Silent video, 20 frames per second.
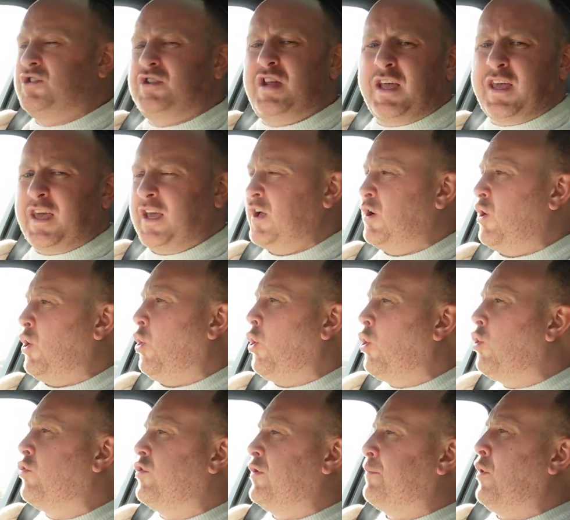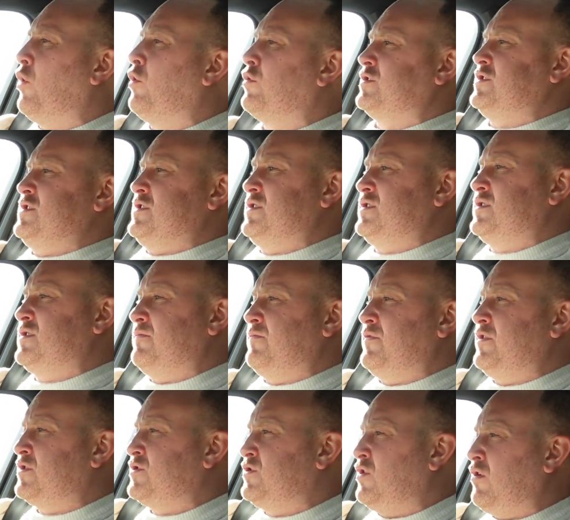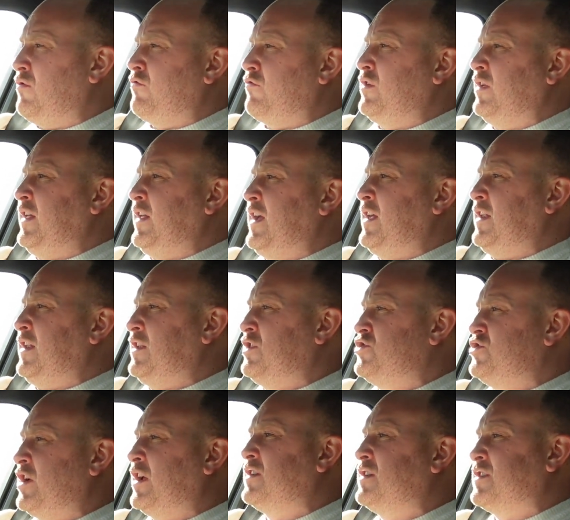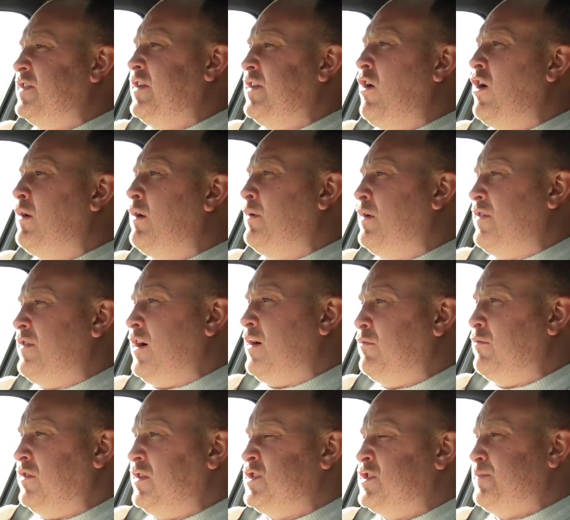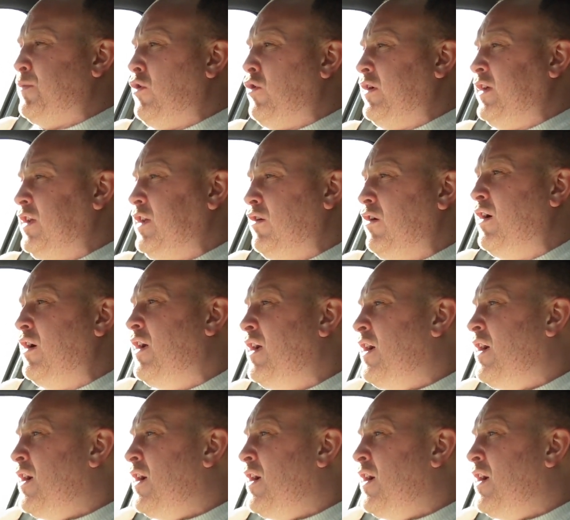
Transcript: ticking all the boxes. There's not really any chinks in the armour that I'm really spotting here.